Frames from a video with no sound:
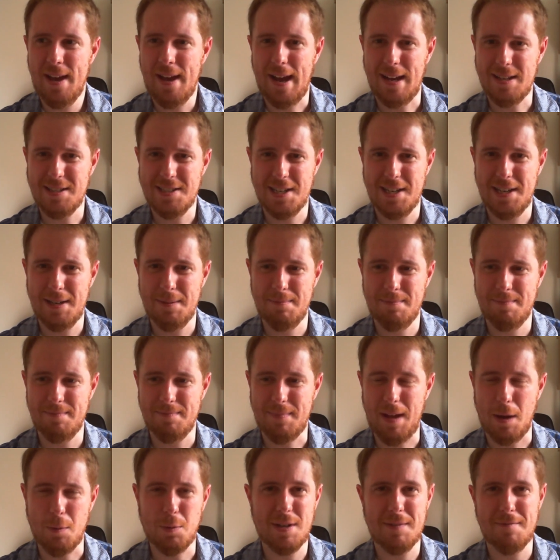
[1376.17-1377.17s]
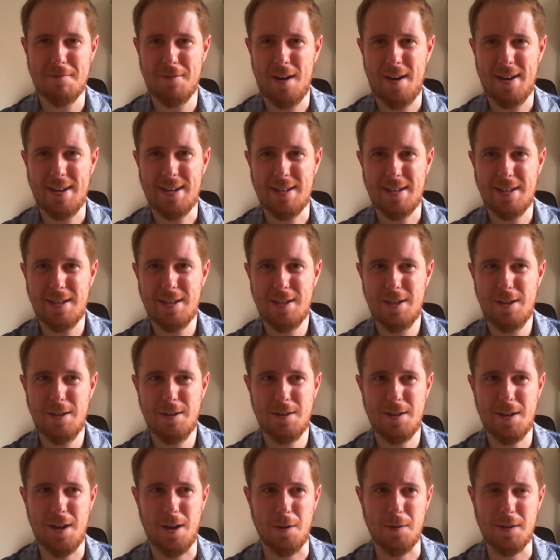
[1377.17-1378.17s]
And I would invite,
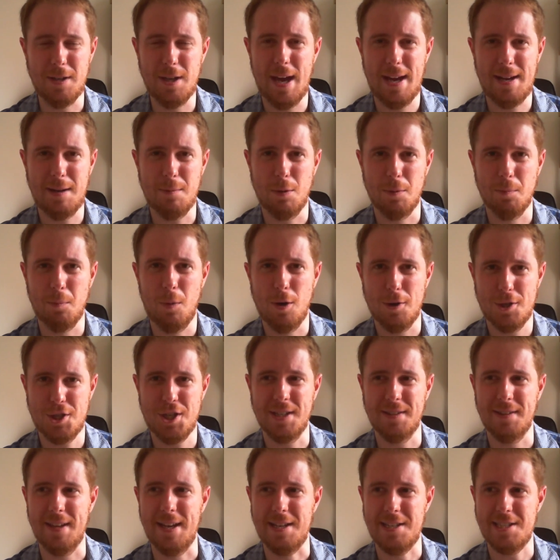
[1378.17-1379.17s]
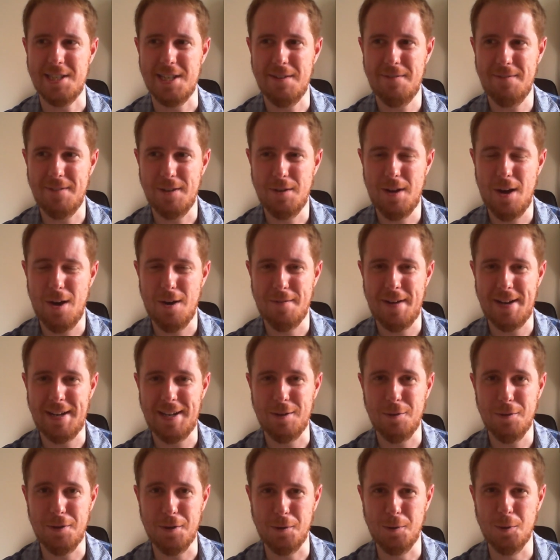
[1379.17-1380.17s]
you know, anyone watching this, if you know of
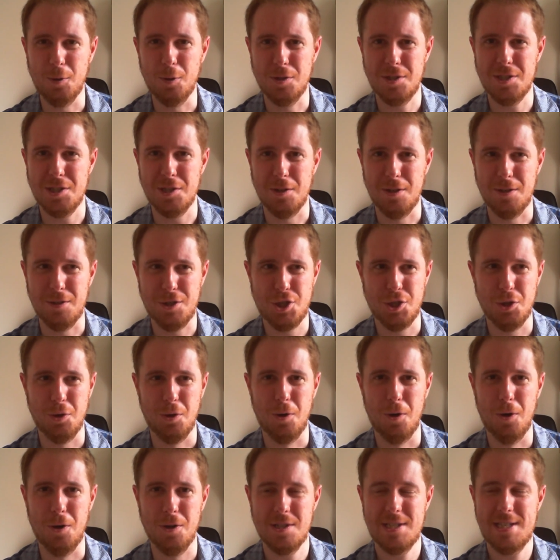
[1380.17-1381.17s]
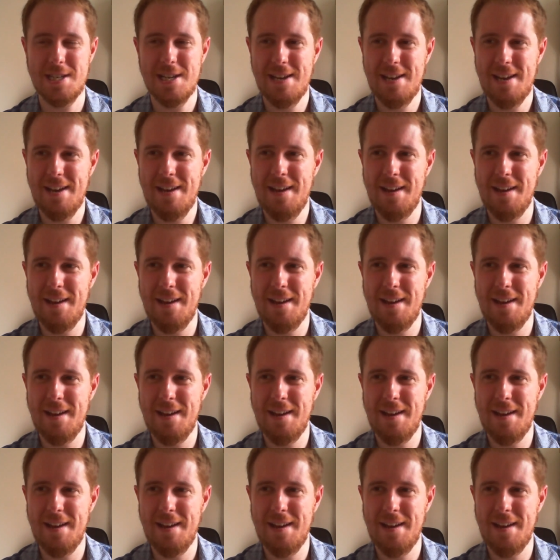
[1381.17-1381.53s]
any other good sort of short,